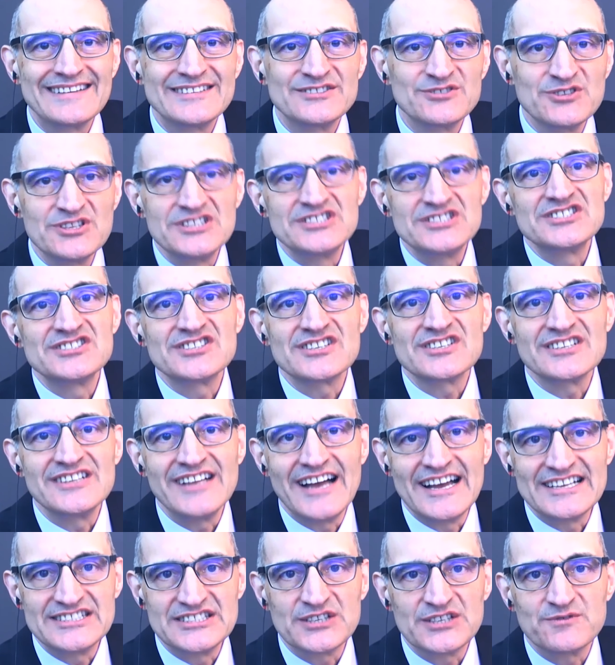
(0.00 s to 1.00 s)
So this is a
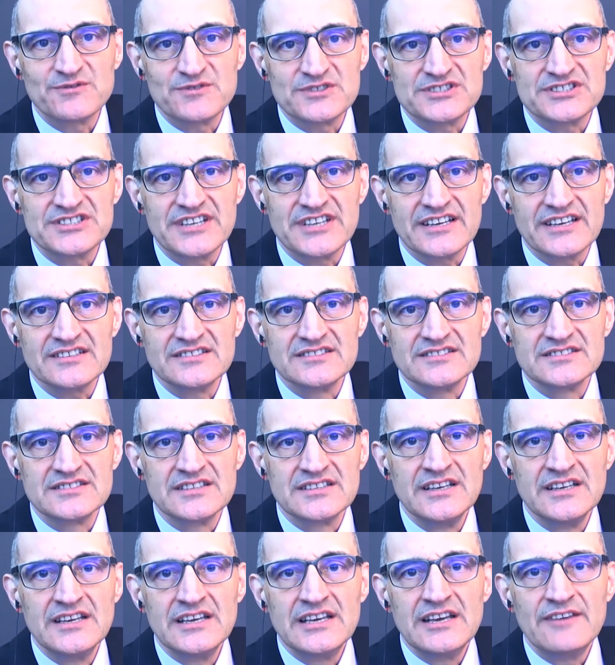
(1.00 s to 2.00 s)
classic for sales.
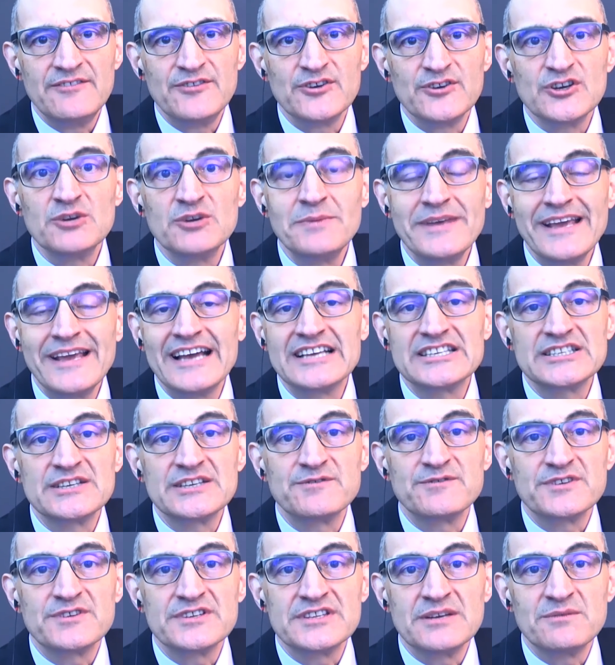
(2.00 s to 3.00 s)
If you're going to be asking
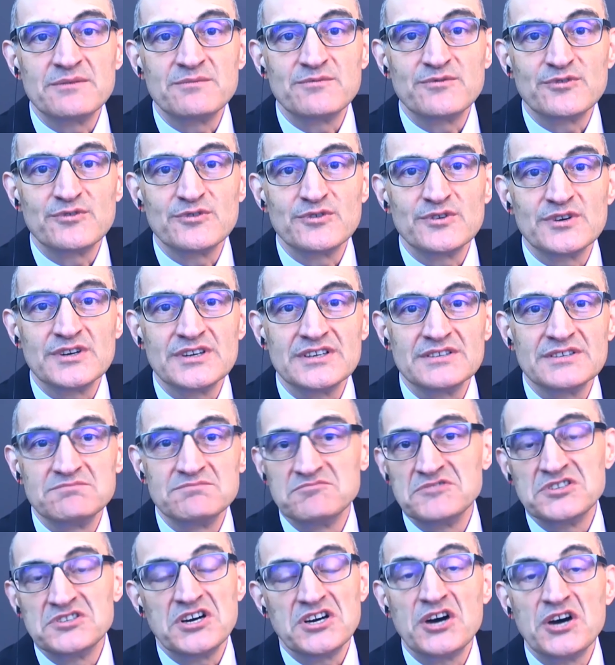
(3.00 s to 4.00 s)
for them for
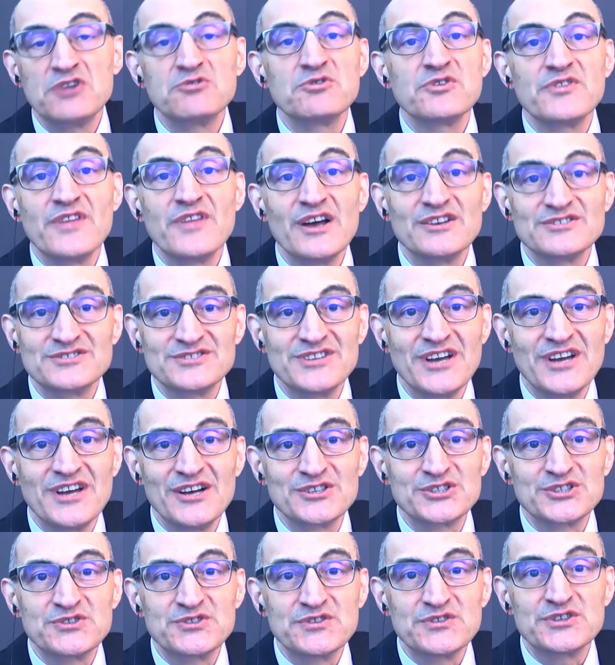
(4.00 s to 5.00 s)

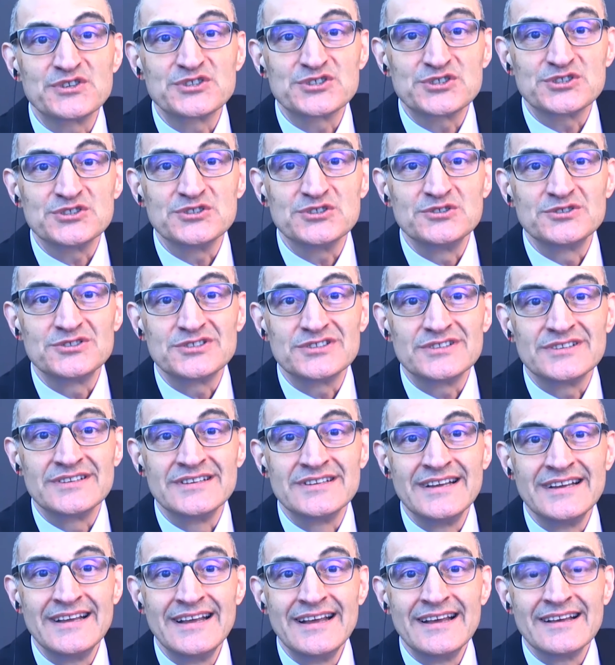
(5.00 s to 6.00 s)
$100,000 for your solution,
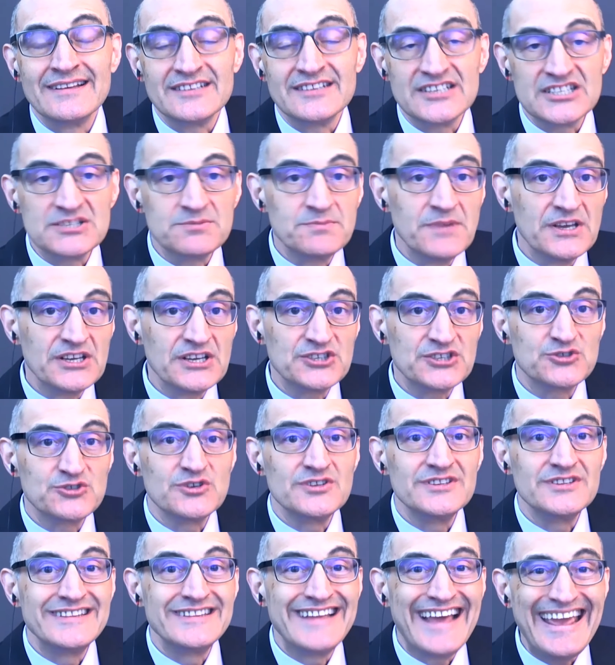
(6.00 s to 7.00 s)
let's make
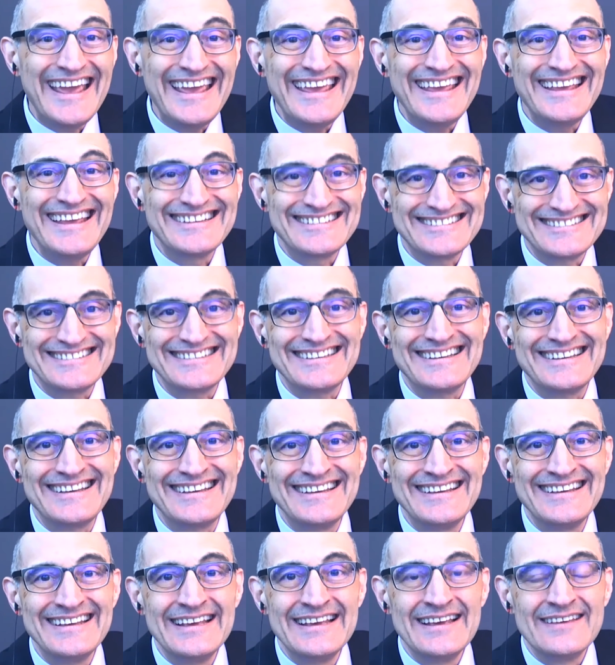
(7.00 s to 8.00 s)
sure they
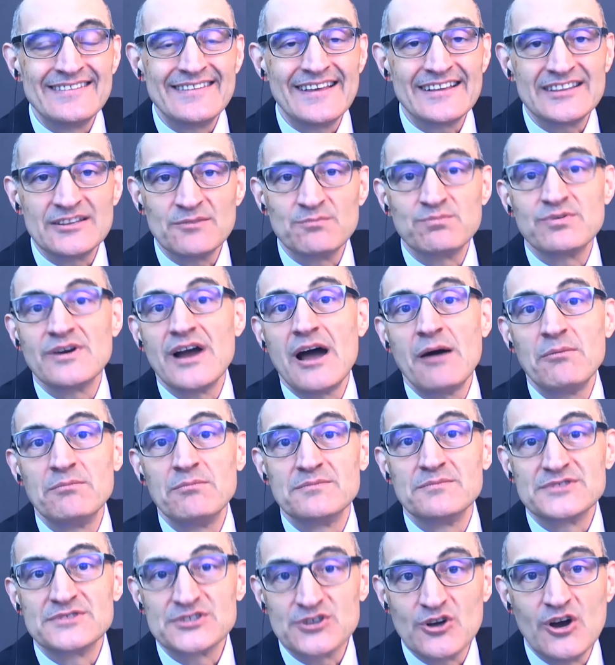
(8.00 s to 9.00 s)
see that the
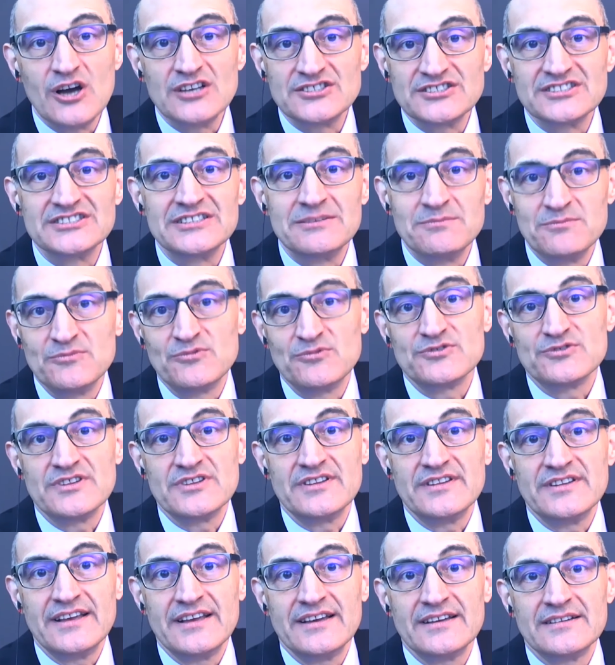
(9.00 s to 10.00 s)
problem is costing them more
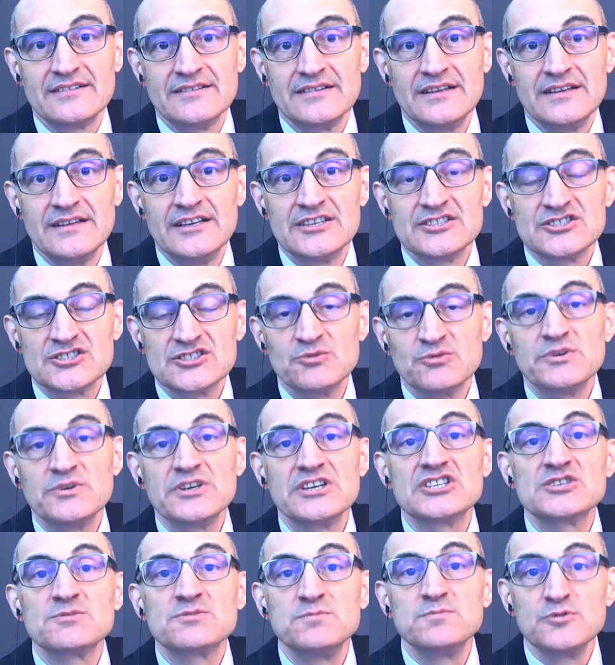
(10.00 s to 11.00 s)
than that. So we
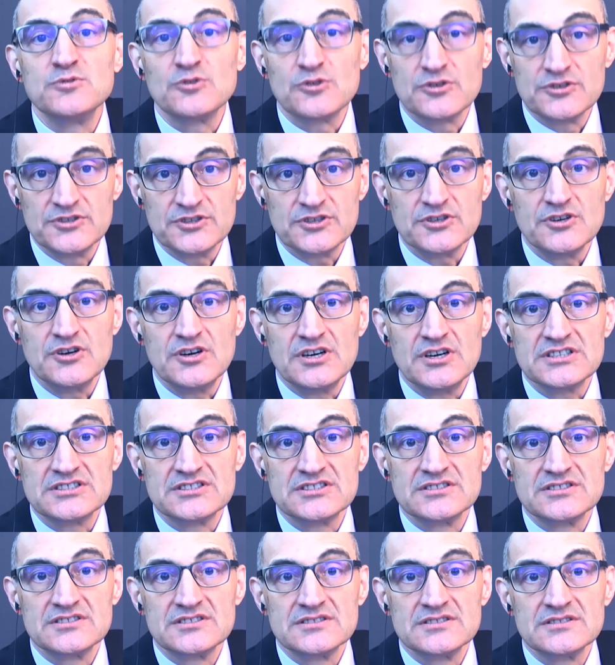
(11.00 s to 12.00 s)
explore the
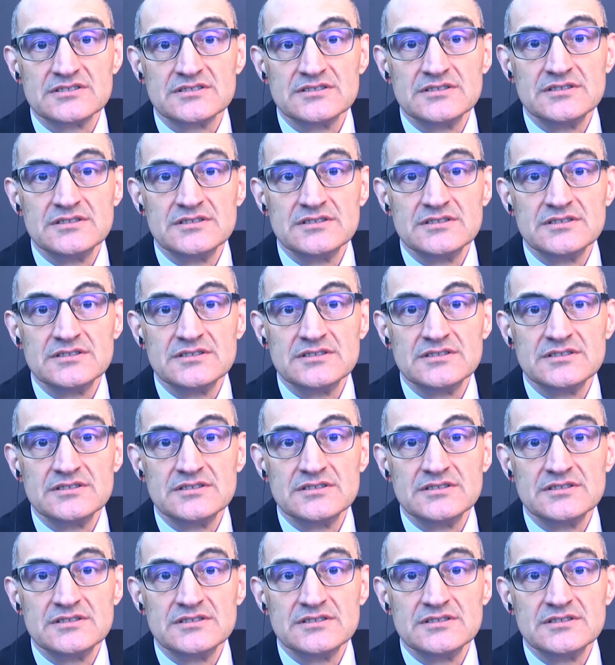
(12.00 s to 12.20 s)
costs.